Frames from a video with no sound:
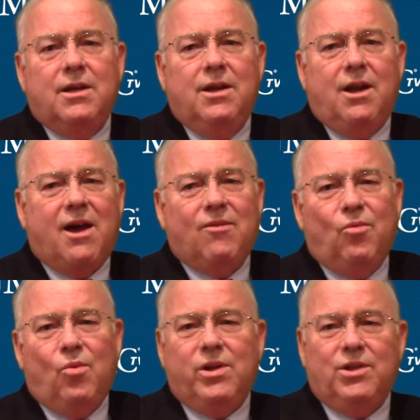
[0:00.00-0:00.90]
not
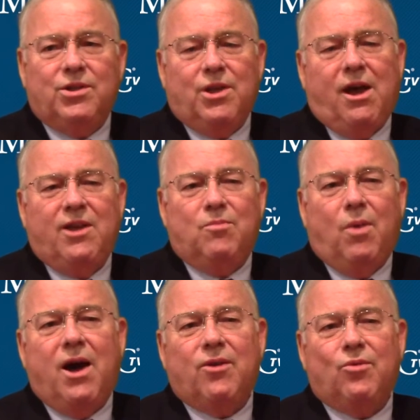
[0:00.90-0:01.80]
one size
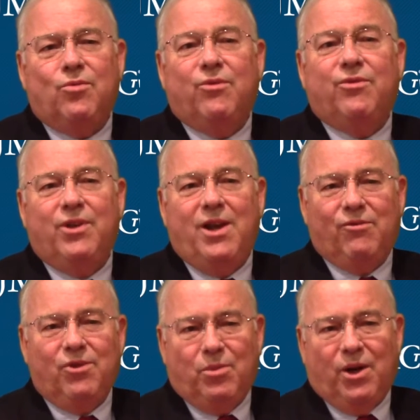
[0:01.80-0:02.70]
model will fit
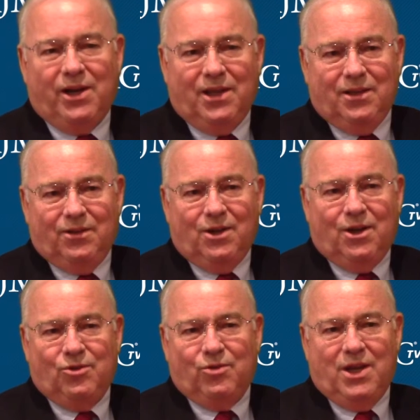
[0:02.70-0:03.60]
everybody in the
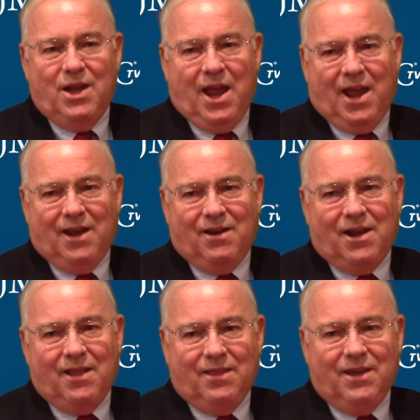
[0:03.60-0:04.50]
country. And
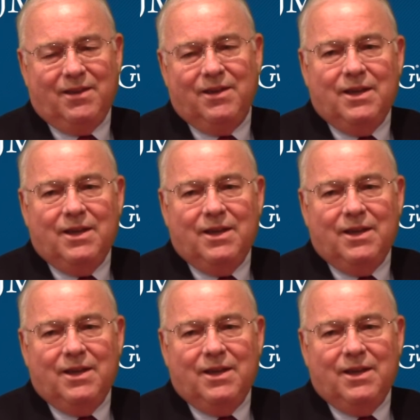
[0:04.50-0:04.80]
I think